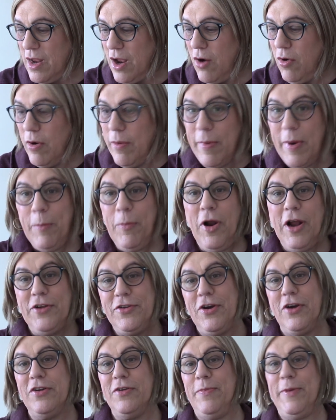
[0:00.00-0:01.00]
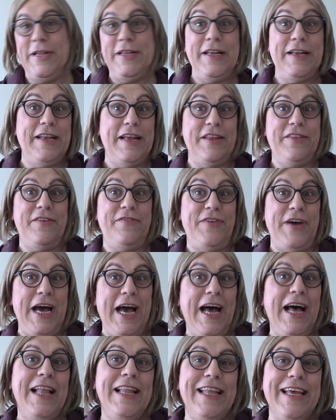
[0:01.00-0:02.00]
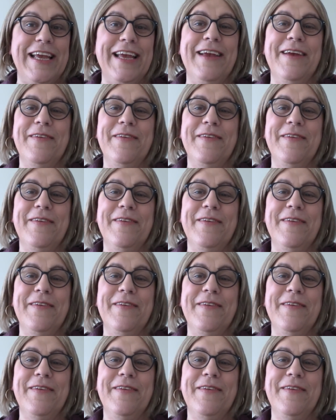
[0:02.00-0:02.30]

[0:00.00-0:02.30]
Remember I talked about the death of Holly.